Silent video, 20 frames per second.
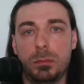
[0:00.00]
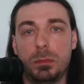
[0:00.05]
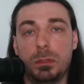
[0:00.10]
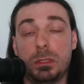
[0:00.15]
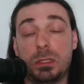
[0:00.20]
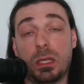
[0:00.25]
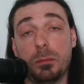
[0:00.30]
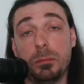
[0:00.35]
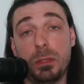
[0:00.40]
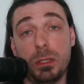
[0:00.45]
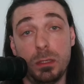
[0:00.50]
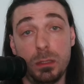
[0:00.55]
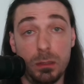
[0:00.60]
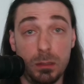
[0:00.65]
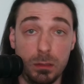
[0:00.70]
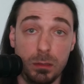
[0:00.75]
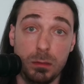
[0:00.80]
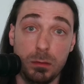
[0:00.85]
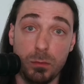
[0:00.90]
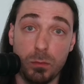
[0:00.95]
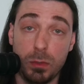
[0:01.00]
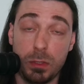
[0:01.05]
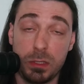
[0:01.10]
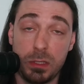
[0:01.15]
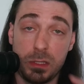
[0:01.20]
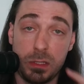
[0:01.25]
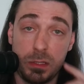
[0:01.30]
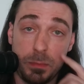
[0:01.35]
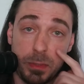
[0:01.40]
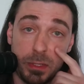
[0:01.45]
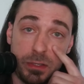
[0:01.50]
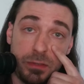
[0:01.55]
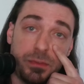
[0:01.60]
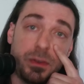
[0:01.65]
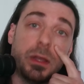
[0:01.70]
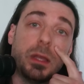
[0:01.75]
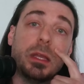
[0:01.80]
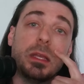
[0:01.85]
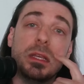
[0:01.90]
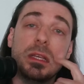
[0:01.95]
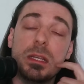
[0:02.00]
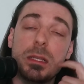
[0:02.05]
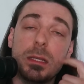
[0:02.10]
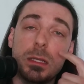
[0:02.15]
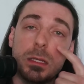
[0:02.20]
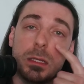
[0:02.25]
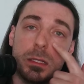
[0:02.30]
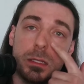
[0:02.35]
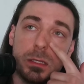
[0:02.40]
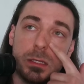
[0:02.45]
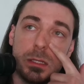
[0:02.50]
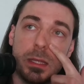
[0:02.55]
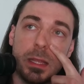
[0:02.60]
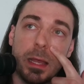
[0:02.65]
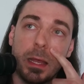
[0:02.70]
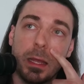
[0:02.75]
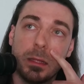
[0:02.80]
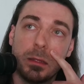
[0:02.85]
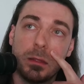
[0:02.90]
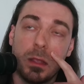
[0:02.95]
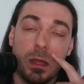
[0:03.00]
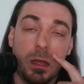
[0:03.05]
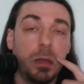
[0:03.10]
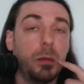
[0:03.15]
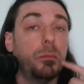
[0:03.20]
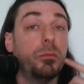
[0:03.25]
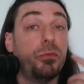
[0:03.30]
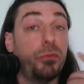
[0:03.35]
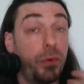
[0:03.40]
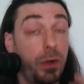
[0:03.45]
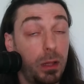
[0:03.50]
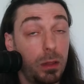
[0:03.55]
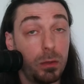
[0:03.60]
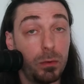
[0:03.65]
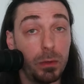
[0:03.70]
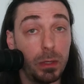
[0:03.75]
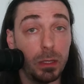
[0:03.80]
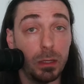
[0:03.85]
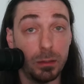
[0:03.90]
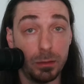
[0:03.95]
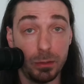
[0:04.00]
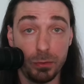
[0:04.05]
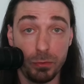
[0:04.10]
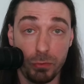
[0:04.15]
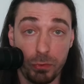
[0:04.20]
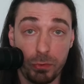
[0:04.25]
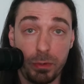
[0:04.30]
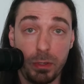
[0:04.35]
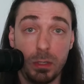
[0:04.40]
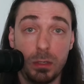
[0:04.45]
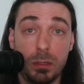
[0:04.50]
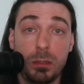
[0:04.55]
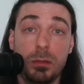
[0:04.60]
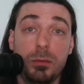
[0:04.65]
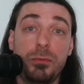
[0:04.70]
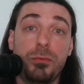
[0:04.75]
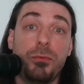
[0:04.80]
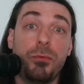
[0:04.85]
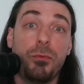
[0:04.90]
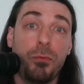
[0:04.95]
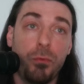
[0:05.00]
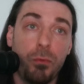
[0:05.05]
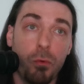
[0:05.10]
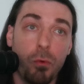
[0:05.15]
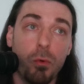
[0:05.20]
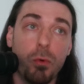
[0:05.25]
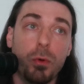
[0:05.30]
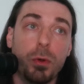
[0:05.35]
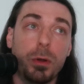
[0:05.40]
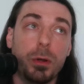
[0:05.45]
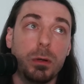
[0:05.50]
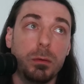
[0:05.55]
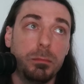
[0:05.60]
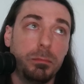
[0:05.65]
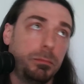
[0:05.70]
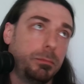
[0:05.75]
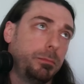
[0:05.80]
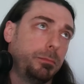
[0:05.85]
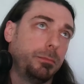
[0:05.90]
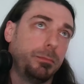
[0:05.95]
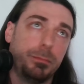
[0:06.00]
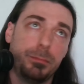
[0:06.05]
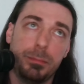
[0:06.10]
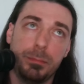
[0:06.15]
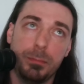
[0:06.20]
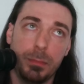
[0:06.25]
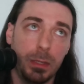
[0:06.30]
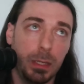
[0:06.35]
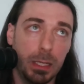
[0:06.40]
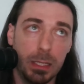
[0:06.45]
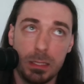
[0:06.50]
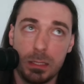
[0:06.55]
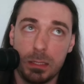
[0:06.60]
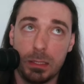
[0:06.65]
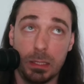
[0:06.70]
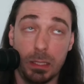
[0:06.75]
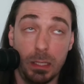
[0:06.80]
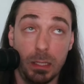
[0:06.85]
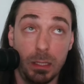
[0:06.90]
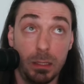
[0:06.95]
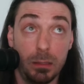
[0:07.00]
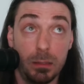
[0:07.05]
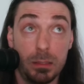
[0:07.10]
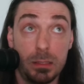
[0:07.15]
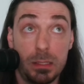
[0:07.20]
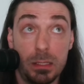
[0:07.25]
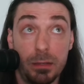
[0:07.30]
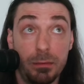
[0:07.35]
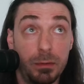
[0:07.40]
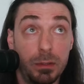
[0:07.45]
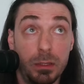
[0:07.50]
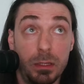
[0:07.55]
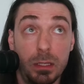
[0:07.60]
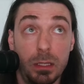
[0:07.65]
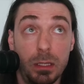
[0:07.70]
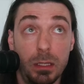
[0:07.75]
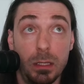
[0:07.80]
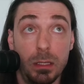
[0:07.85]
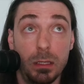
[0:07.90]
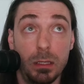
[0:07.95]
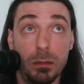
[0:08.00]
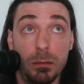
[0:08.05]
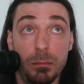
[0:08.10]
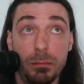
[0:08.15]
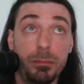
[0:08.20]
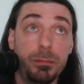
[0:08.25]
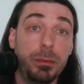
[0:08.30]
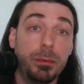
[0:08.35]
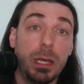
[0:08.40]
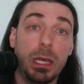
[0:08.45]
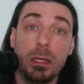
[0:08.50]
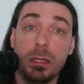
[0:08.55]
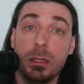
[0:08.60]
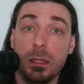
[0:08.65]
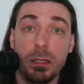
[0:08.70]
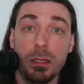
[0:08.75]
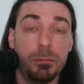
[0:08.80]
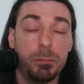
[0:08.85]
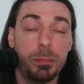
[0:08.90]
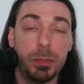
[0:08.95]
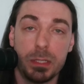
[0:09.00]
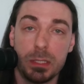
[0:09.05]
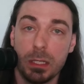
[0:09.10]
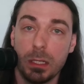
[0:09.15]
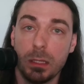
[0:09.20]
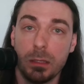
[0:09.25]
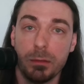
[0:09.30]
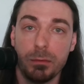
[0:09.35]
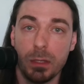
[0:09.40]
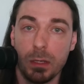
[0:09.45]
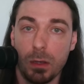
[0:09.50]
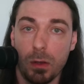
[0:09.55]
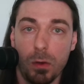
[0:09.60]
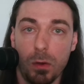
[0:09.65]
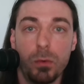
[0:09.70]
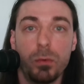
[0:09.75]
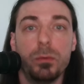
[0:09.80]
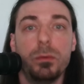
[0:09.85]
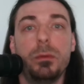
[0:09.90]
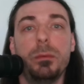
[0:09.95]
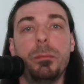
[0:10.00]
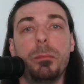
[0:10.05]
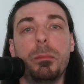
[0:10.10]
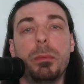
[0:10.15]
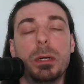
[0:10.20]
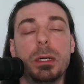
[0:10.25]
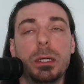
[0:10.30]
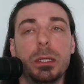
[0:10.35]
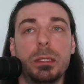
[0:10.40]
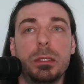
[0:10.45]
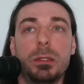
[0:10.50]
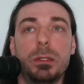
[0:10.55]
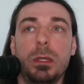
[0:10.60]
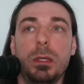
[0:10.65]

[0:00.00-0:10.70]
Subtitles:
Something worth specifying is that I'm following a tutorial for, let's say, 70-80% of the code, but